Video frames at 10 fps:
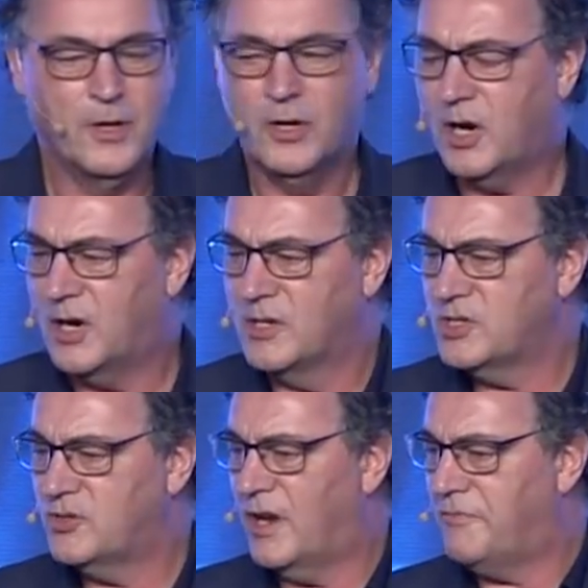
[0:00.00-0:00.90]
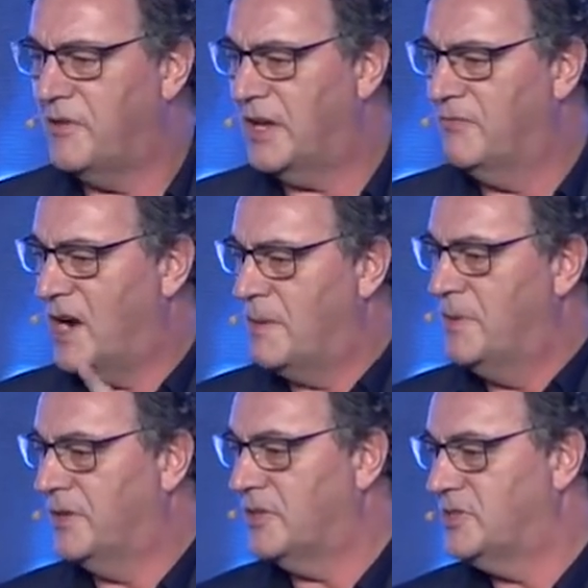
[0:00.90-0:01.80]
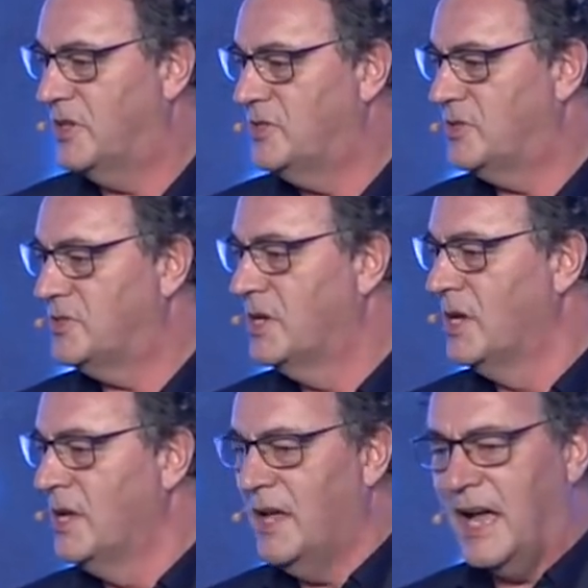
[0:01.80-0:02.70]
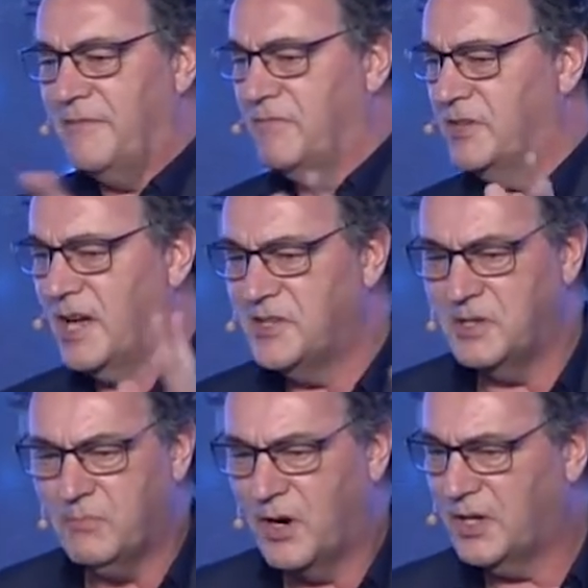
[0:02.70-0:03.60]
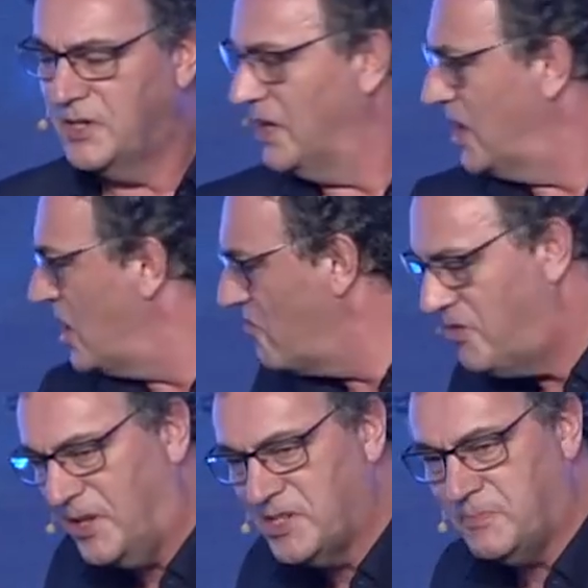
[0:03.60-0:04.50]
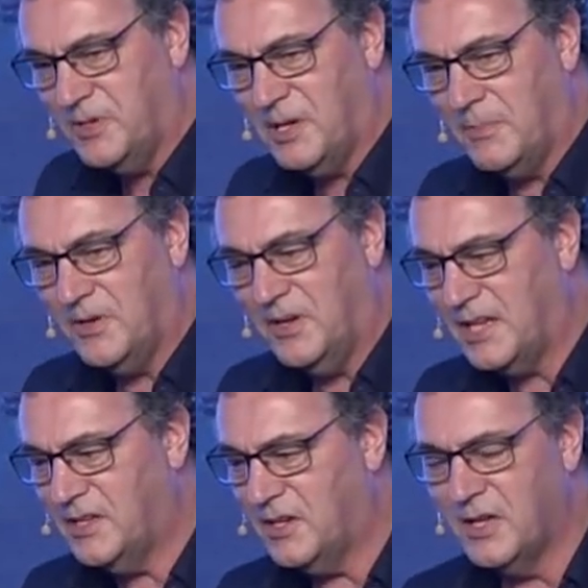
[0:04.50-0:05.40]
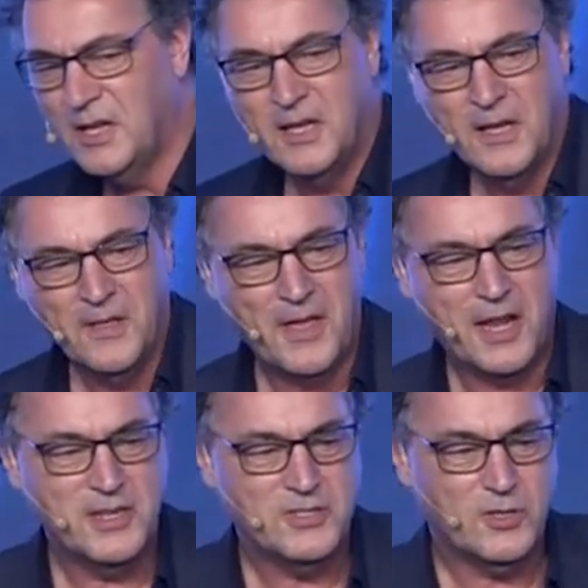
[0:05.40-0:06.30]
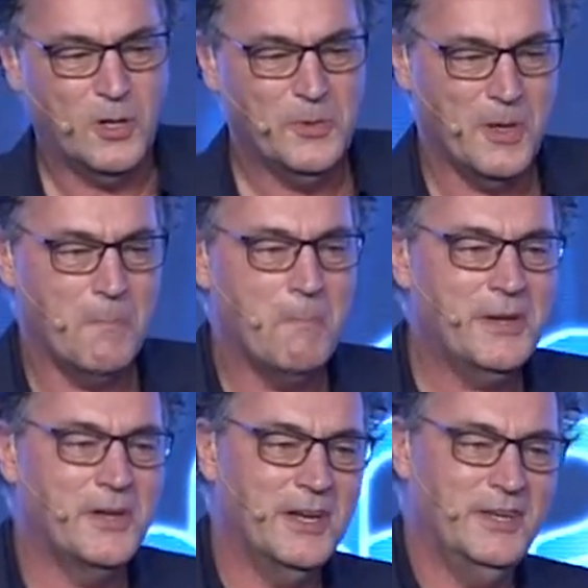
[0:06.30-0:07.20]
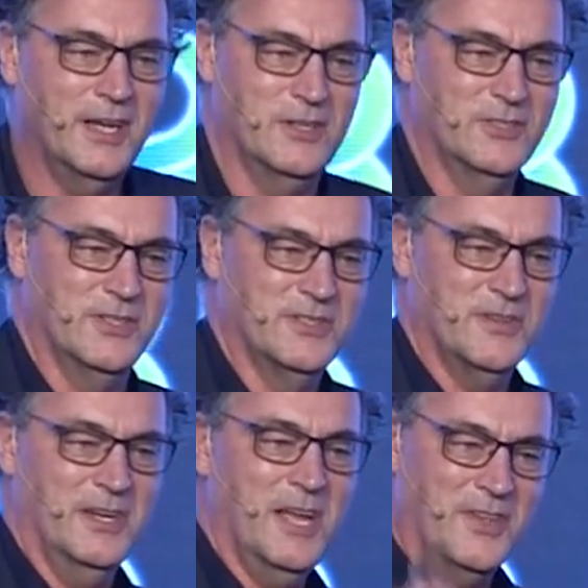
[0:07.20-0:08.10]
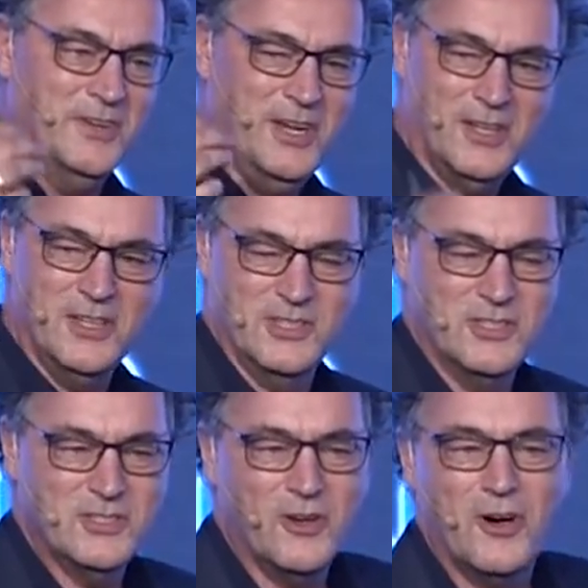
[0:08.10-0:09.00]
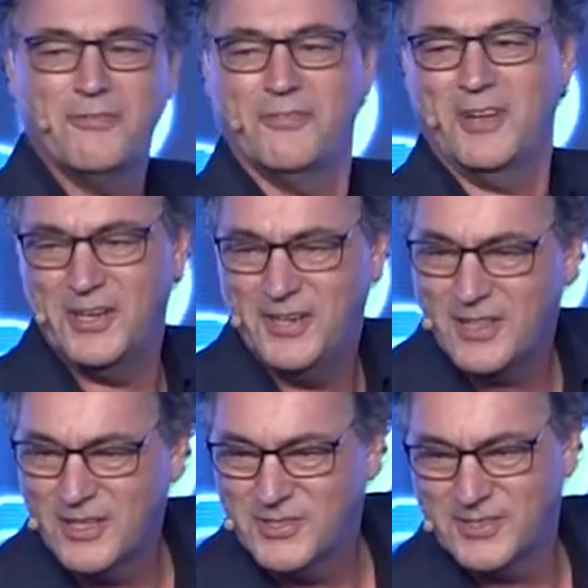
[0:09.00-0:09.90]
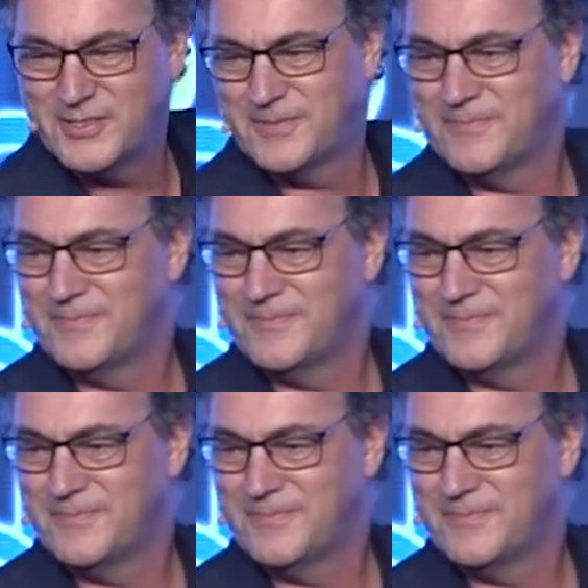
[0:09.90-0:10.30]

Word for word: Cars, traffic, environmental sensors, advertising, marketing, everything is becoming connected. That is called a meta-intelligence, right? An intelligence of intelligence.